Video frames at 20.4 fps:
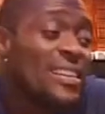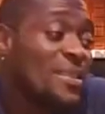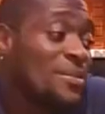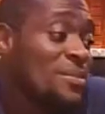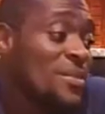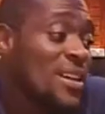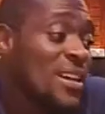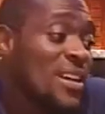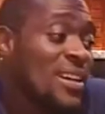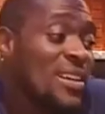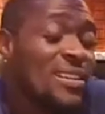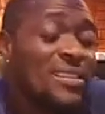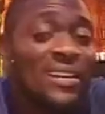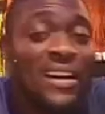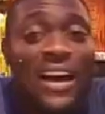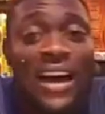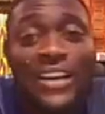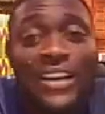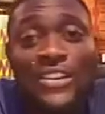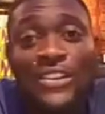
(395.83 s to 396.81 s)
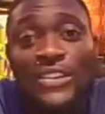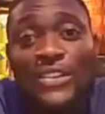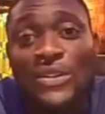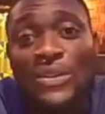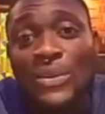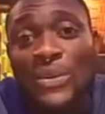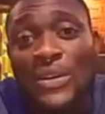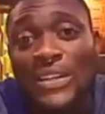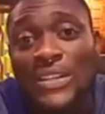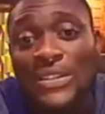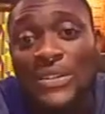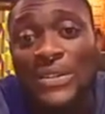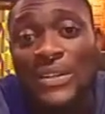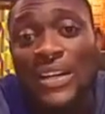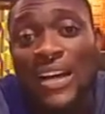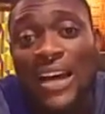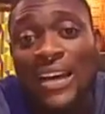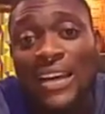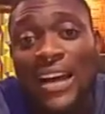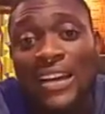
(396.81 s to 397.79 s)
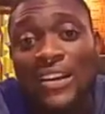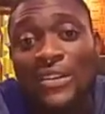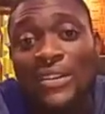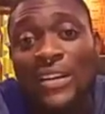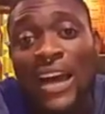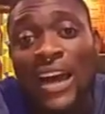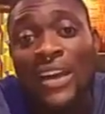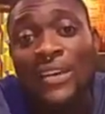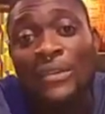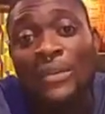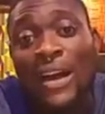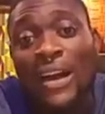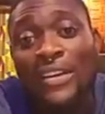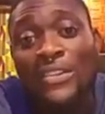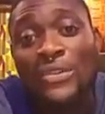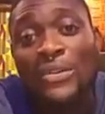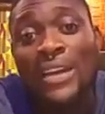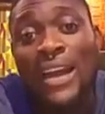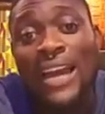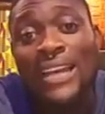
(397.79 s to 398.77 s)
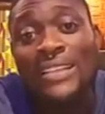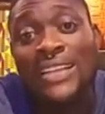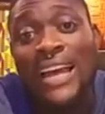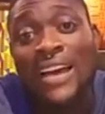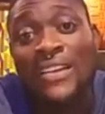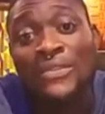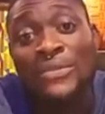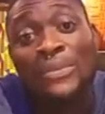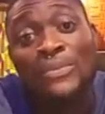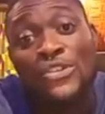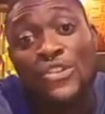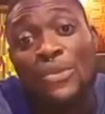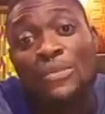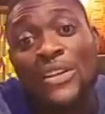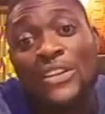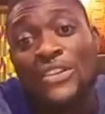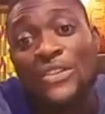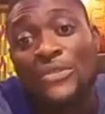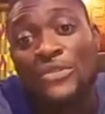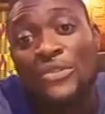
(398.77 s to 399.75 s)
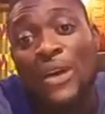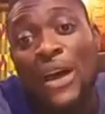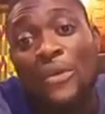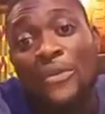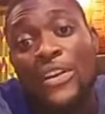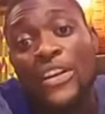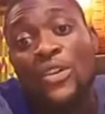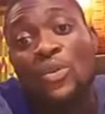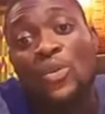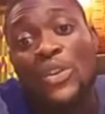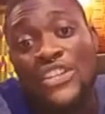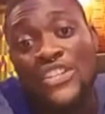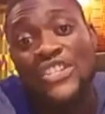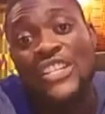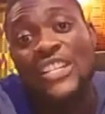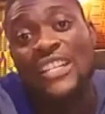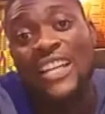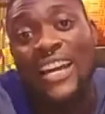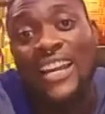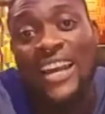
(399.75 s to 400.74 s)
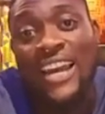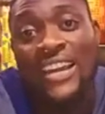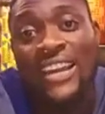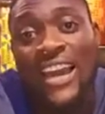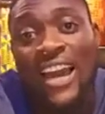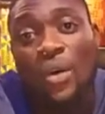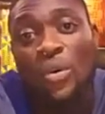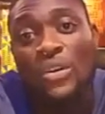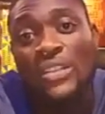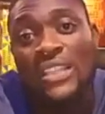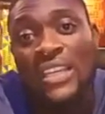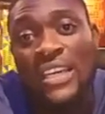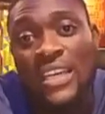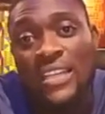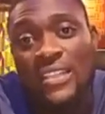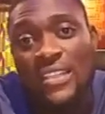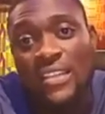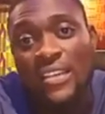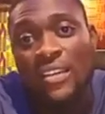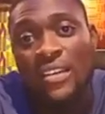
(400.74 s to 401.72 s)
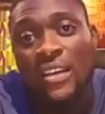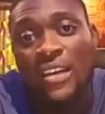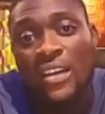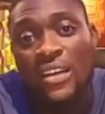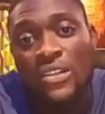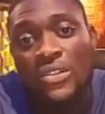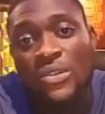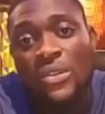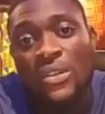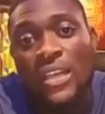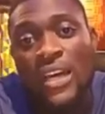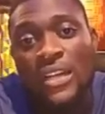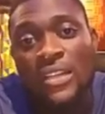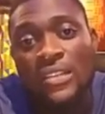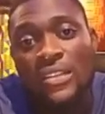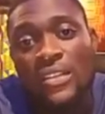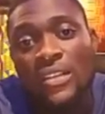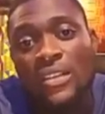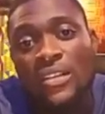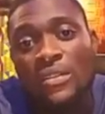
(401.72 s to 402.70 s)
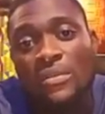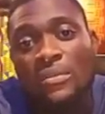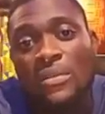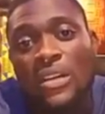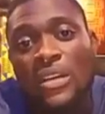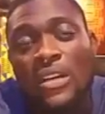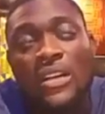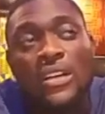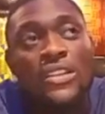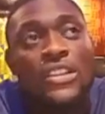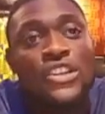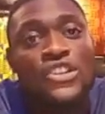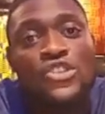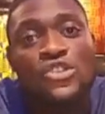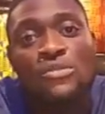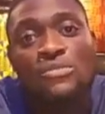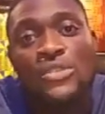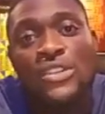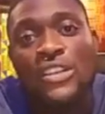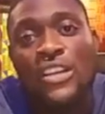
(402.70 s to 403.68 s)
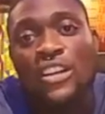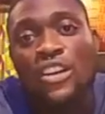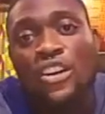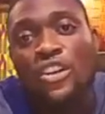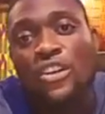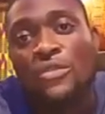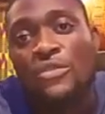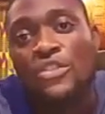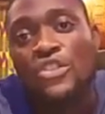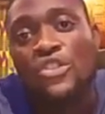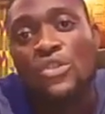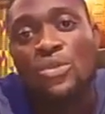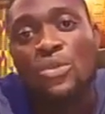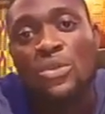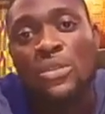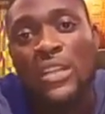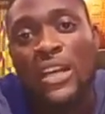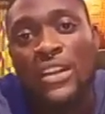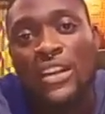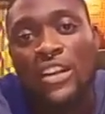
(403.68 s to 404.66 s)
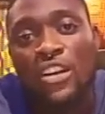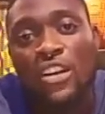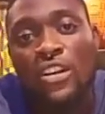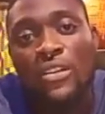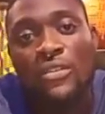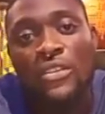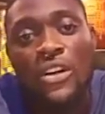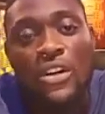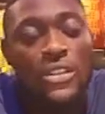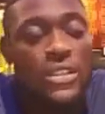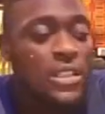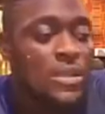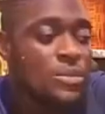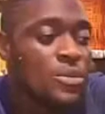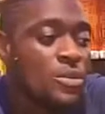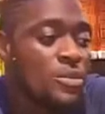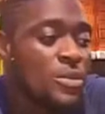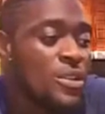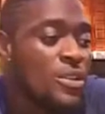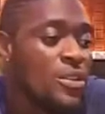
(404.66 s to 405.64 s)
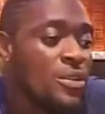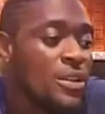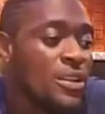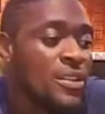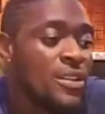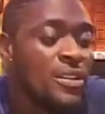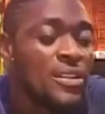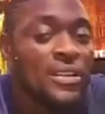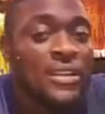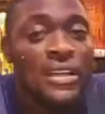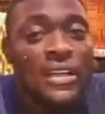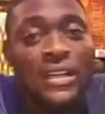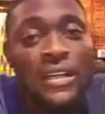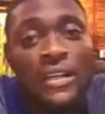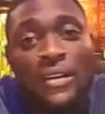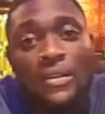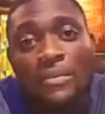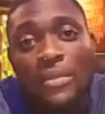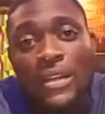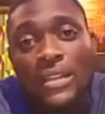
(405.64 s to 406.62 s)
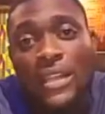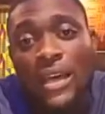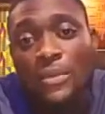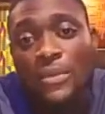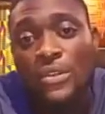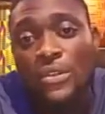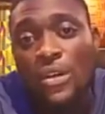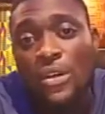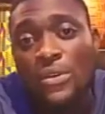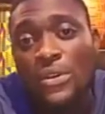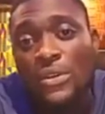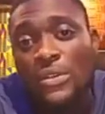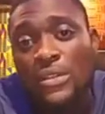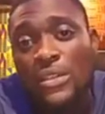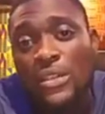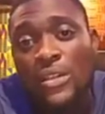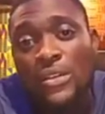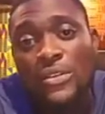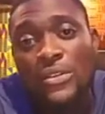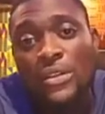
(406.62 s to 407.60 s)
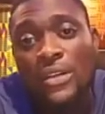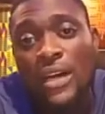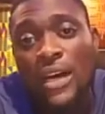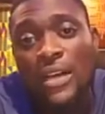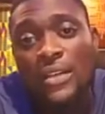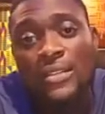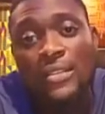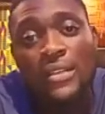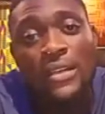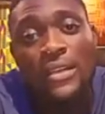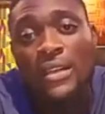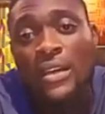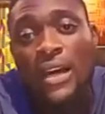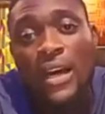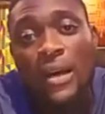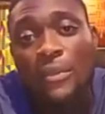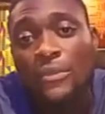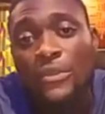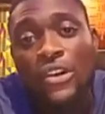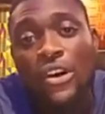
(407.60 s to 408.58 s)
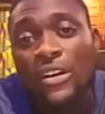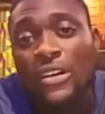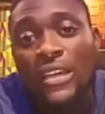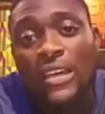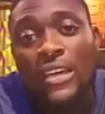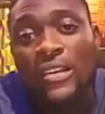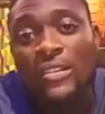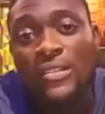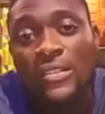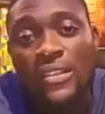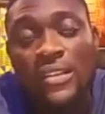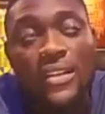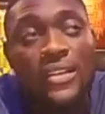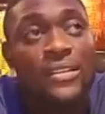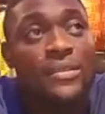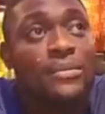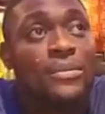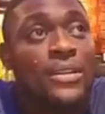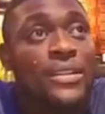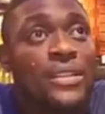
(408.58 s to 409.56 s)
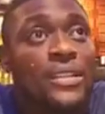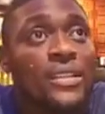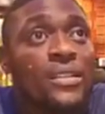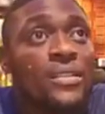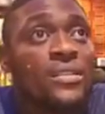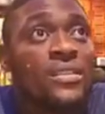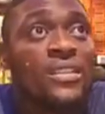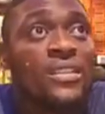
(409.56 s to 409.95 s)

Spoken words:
man, I don't know what you guys, I'm sure many of you are really wishing that I was hating, so that there should be a lot of juice and a lot of gossip to be going on. But I'm sorry to tell you guys, I'm not hating anybody.